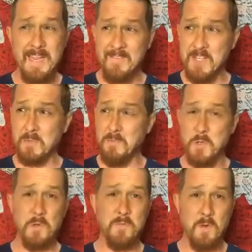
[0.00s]
in this
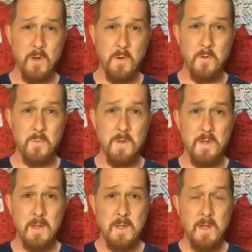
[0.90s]
beautiful home
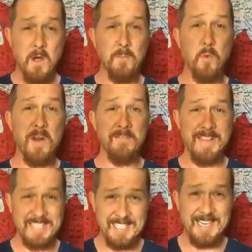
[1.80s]
on Buena
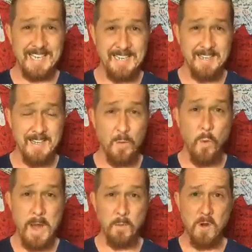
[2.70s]
Vista in
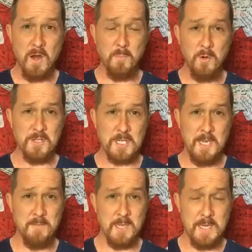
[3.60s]
White Rock, British
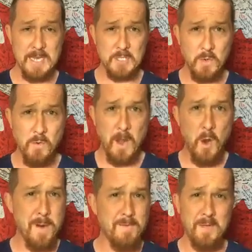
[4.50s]
Columbia. Yes, so I
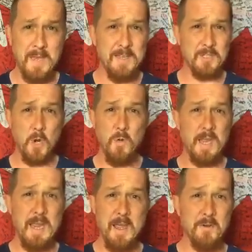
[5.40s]
hope everything is
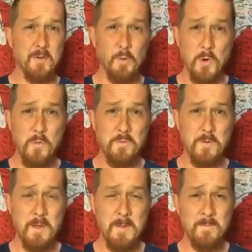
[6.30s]
okay under the
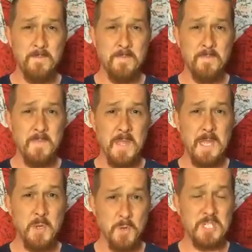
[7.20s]
roof
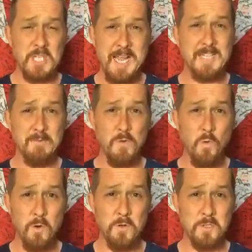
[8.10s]
in your slice of the
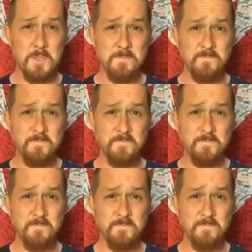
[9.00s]
world.